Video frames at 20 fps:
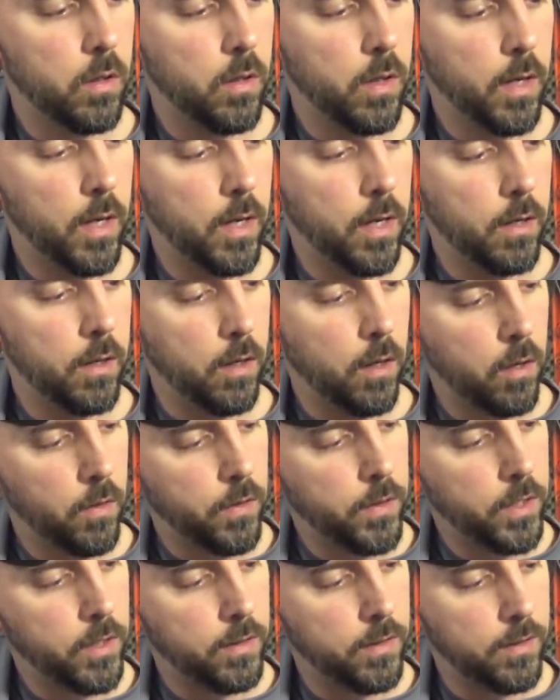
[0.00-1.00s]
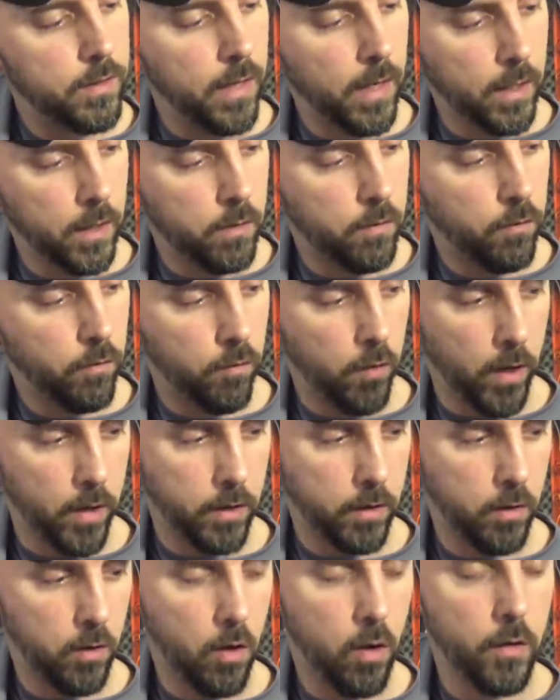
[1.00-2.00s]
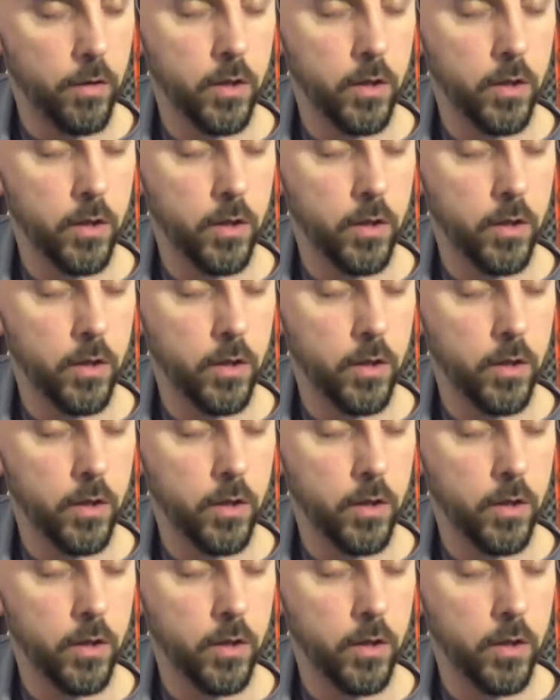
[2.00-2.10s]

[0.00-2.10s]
hit the 2nd fret on